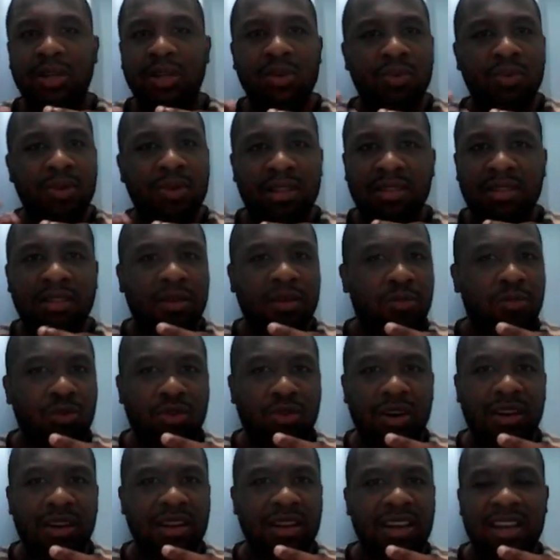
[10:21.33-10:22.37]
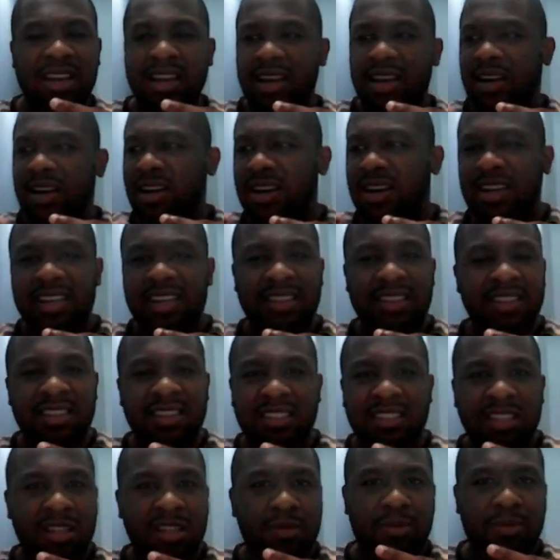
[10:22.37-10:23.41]
to speak with someone.
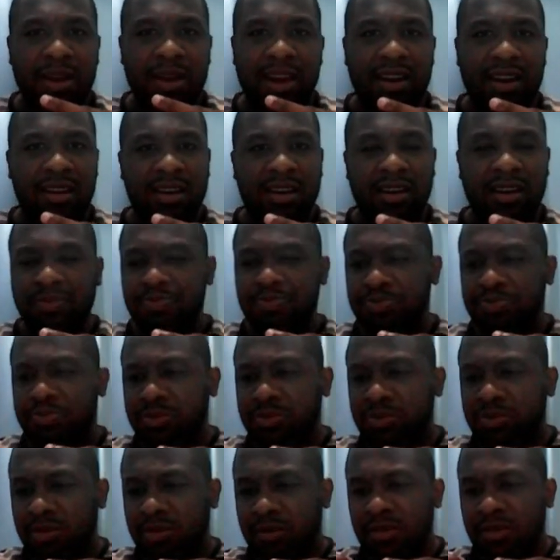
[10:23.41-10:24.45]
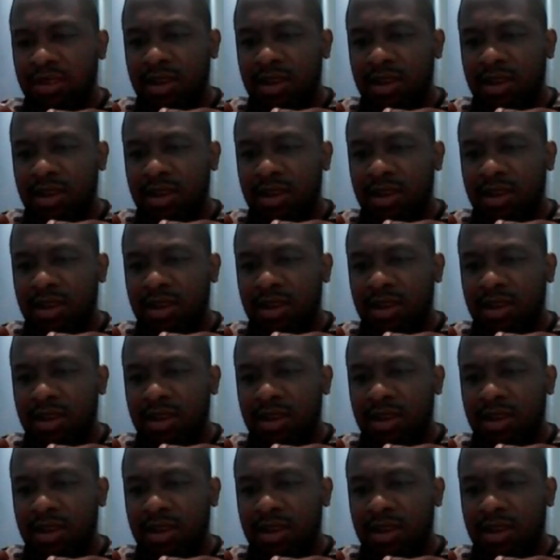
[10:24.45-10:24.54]
It doesn't matter